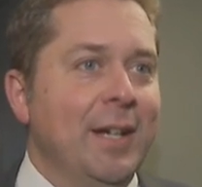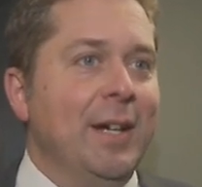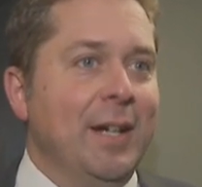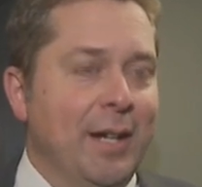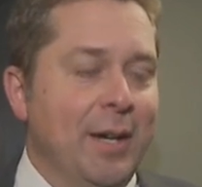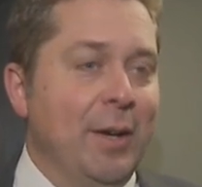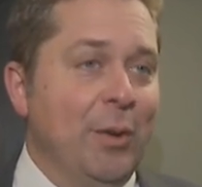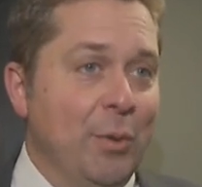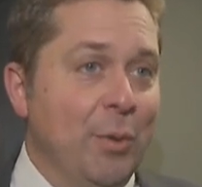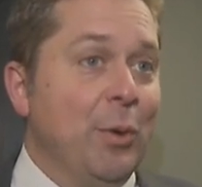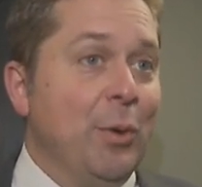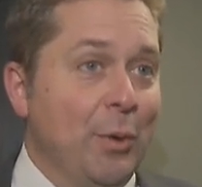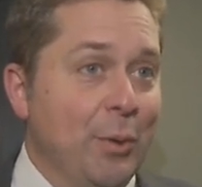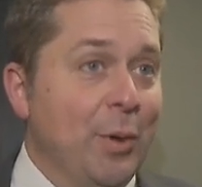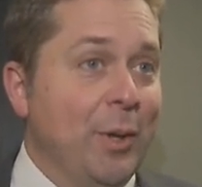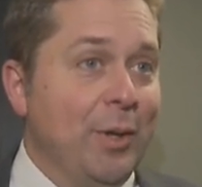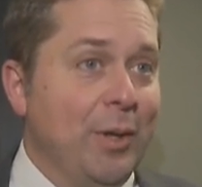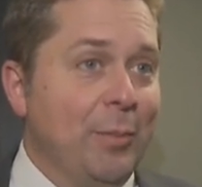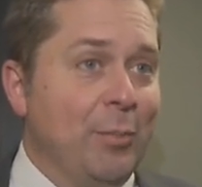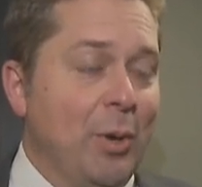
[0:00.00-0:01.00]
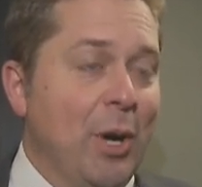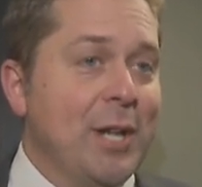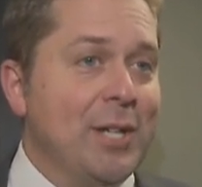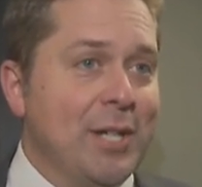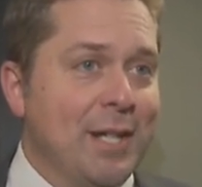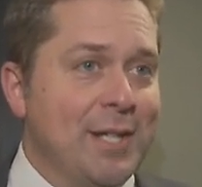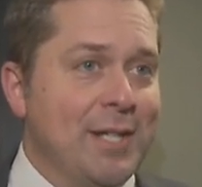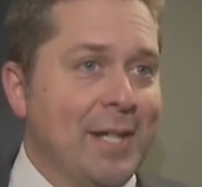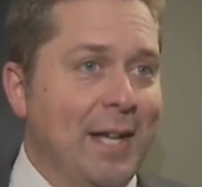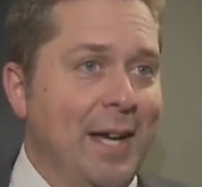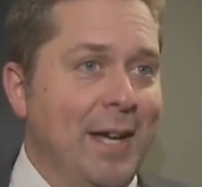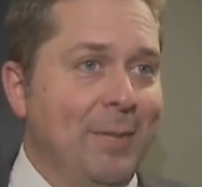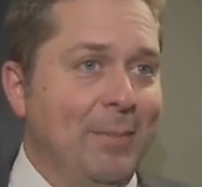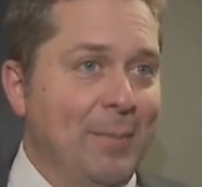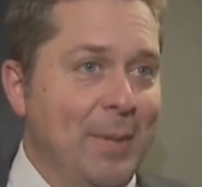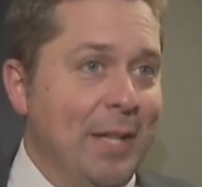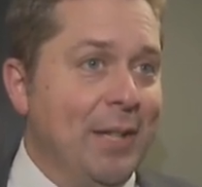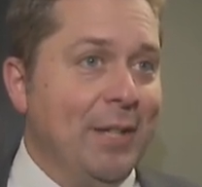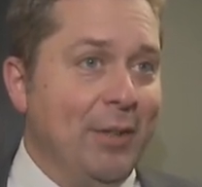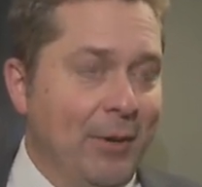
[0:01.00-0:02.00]

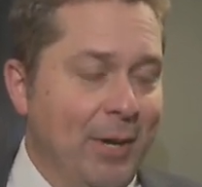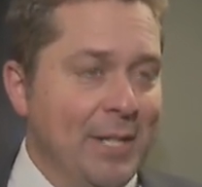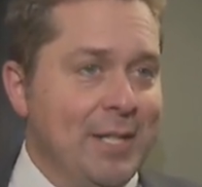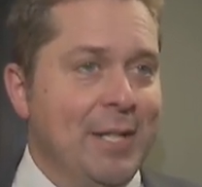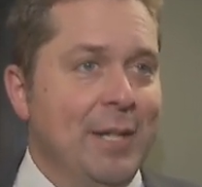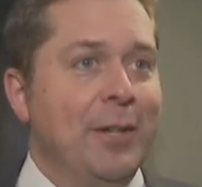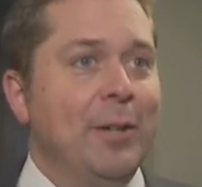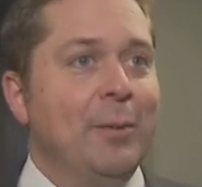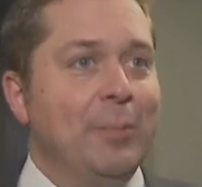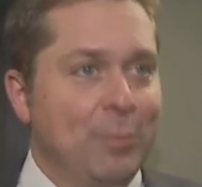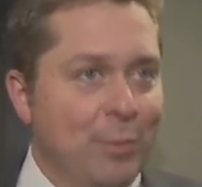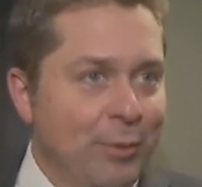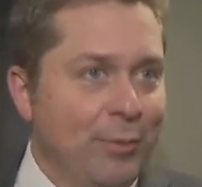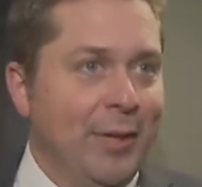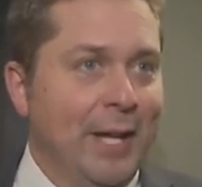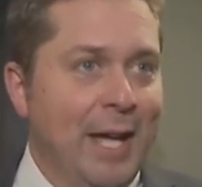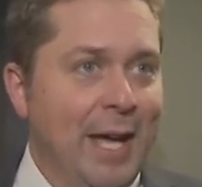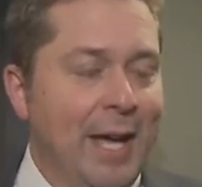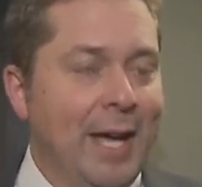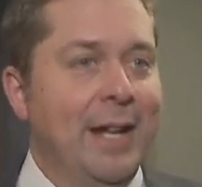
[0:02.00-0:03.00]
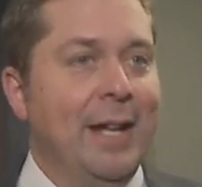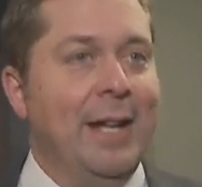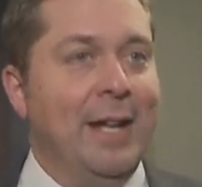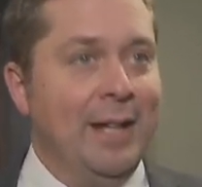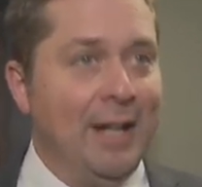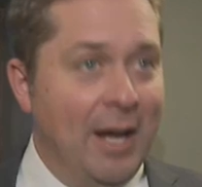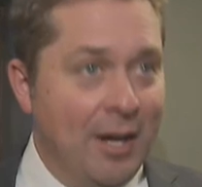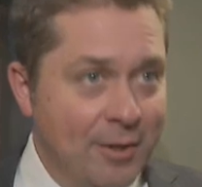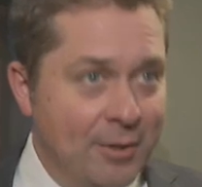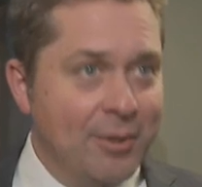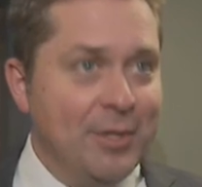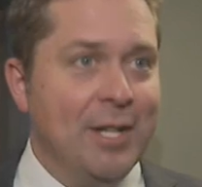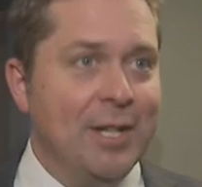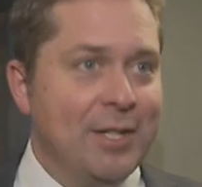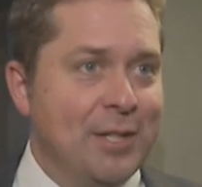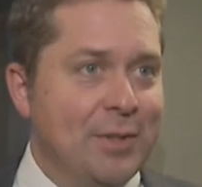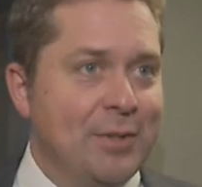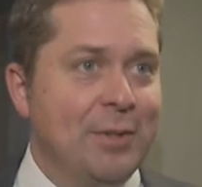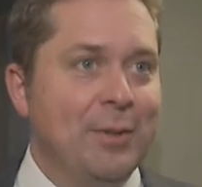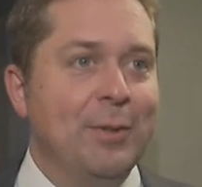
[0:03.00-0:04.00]
that meet the criteria moving ahead. And under
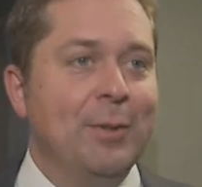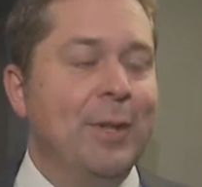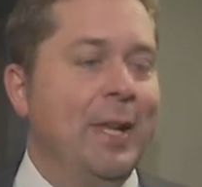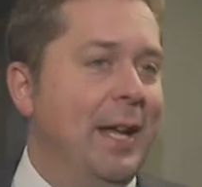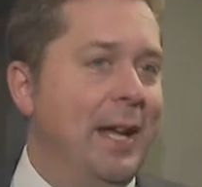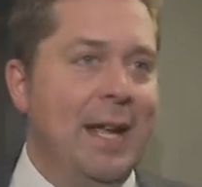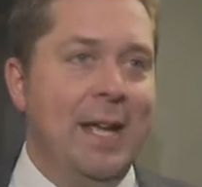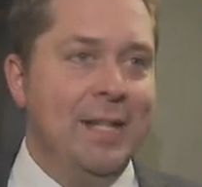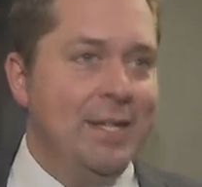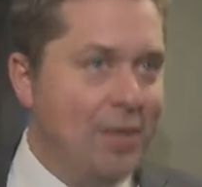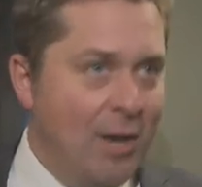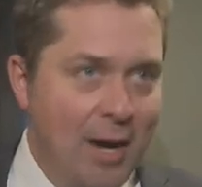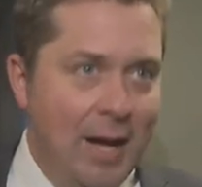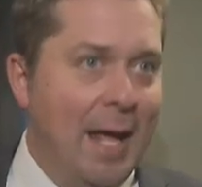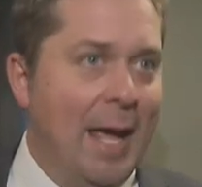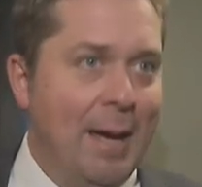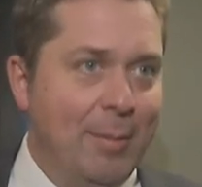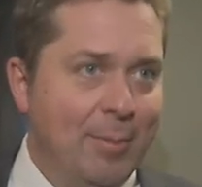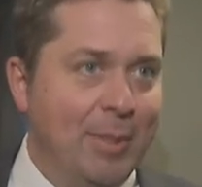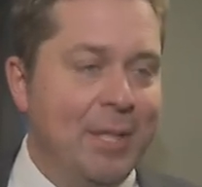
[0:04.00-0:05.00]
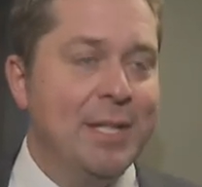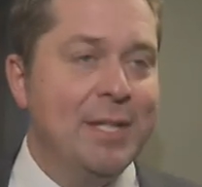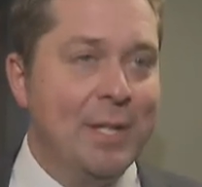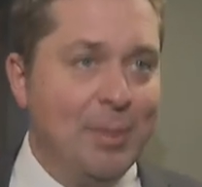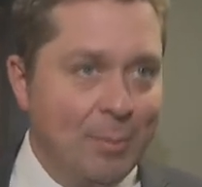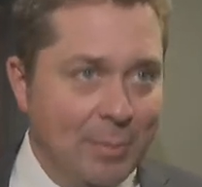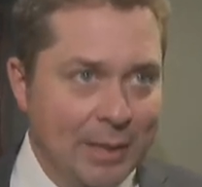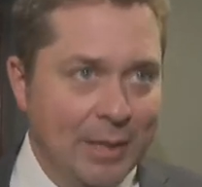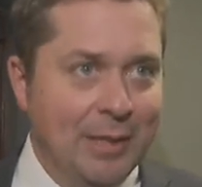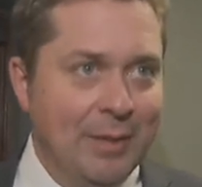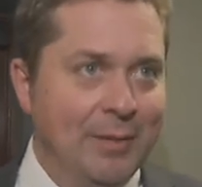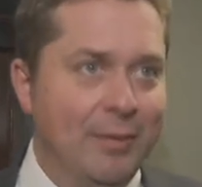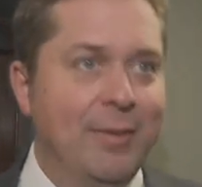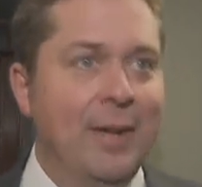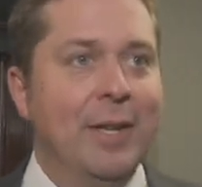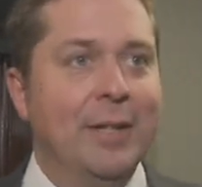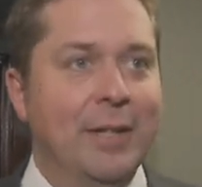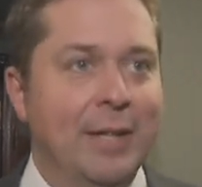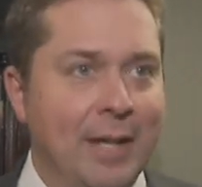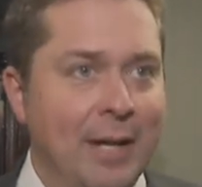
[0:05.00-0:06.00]
Justin Trudeau, that has not happened. He's completely
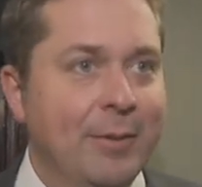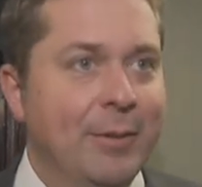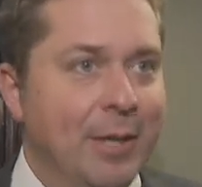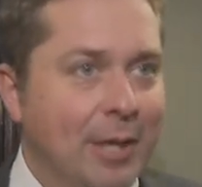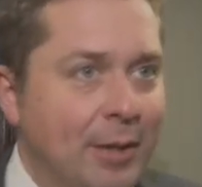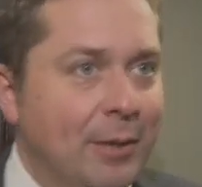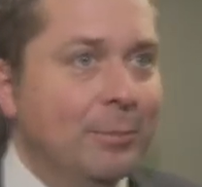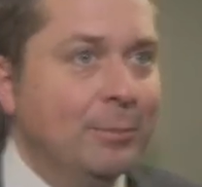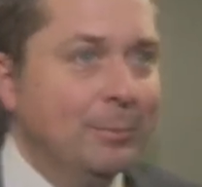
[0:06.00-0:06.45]
failed in that regard.